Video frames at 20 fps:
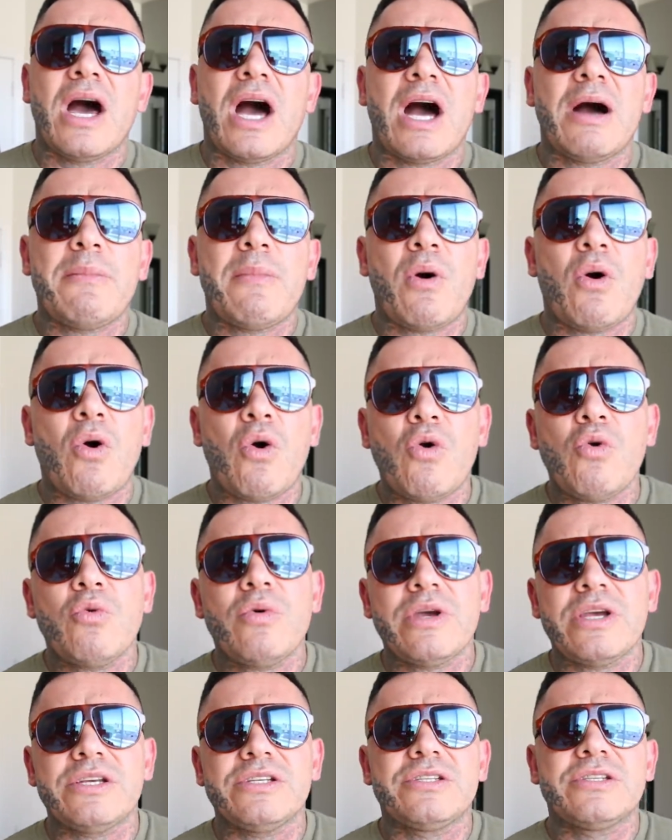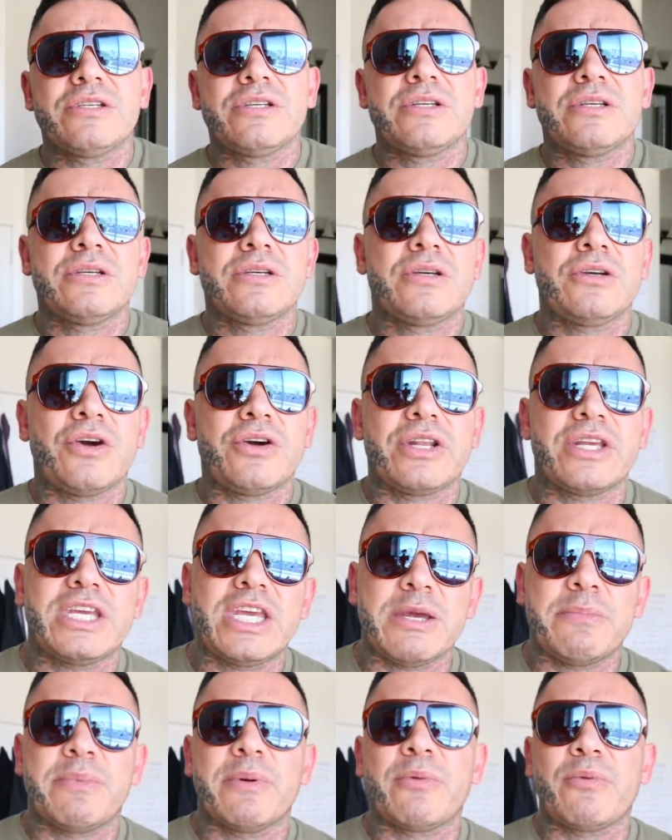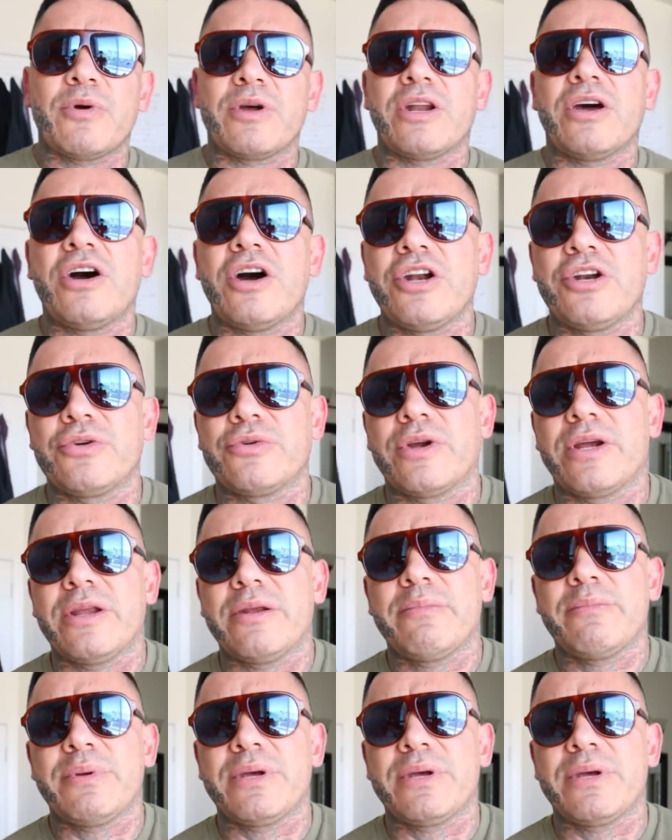I'm always gonna keep it 100